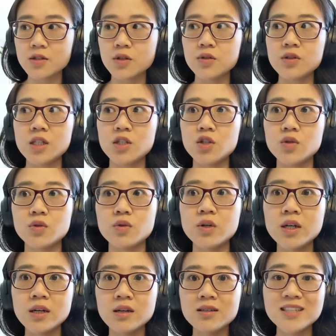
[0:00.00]
So did
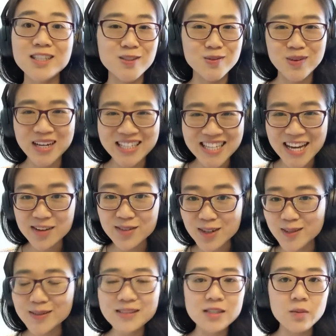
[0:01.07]
you write down
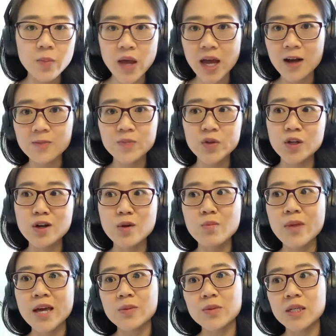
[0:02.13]
notes about,
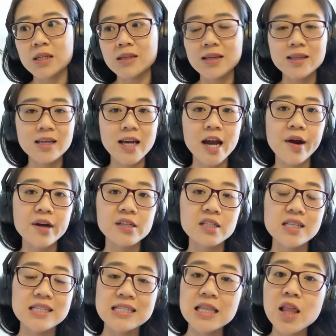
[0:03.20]
maybe that the
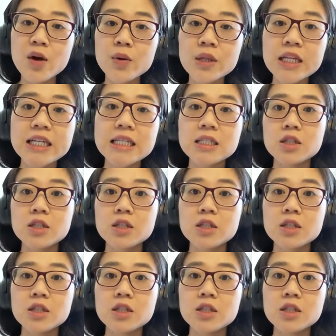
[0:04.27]
character is lonely?